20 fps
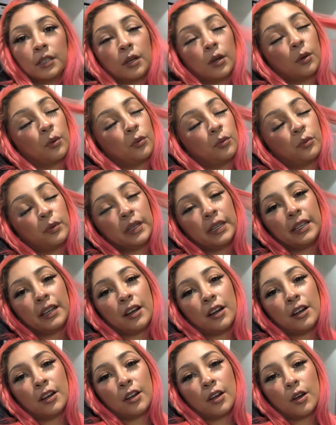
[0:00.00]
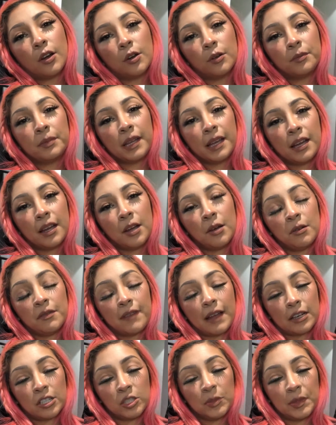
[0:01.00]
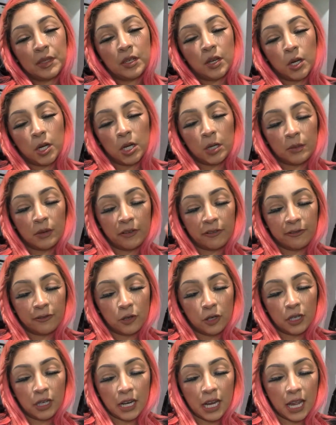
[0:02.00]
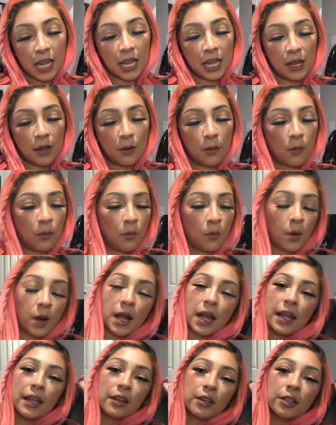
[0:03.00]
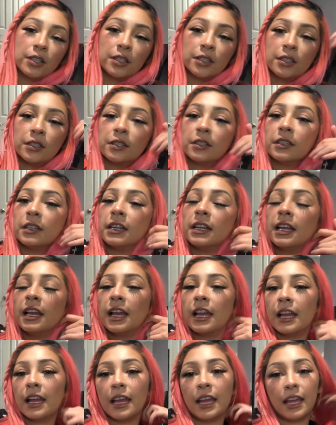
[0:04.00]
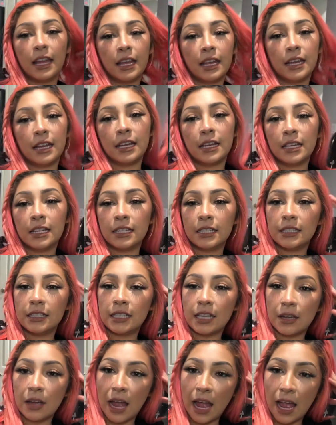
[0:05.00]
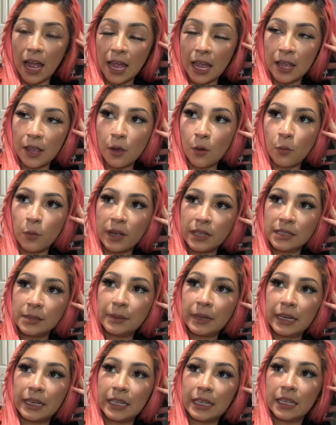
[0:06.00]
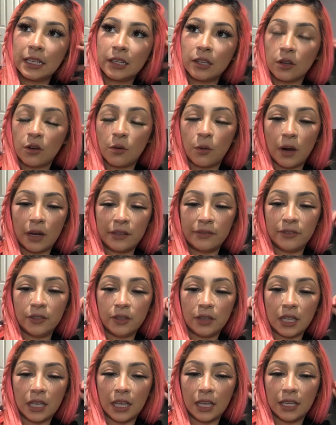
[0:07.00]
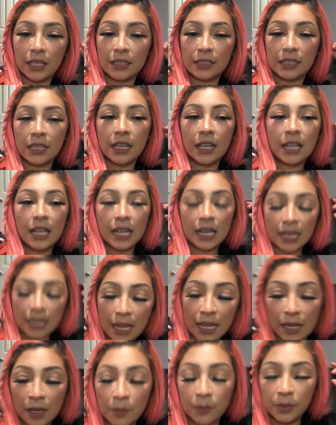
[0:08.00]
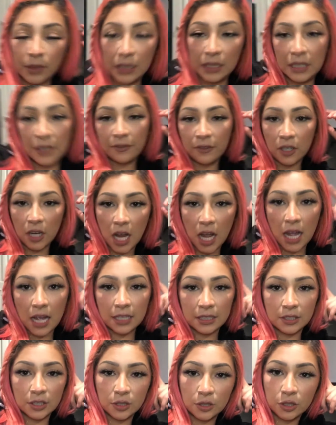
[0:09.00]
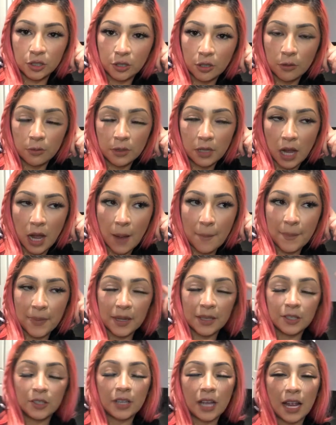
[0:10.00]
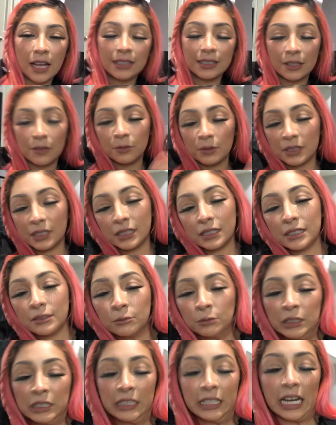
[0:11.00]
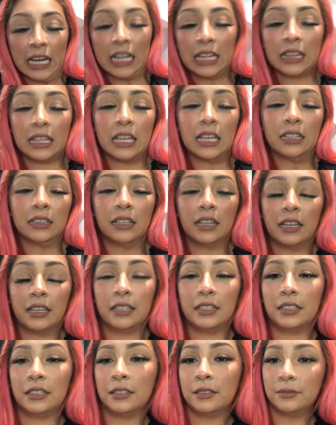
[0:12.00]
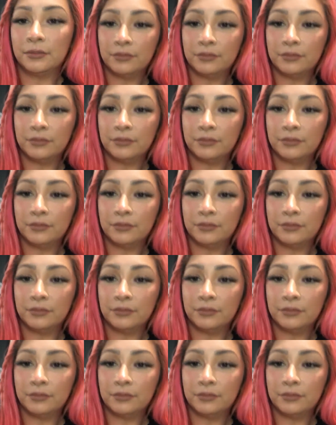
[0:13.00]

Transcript: we are home now we've actually been home for a while and I ended up getting quite a few things and I completely forgot to show what we got but you guys it wasn't really anything like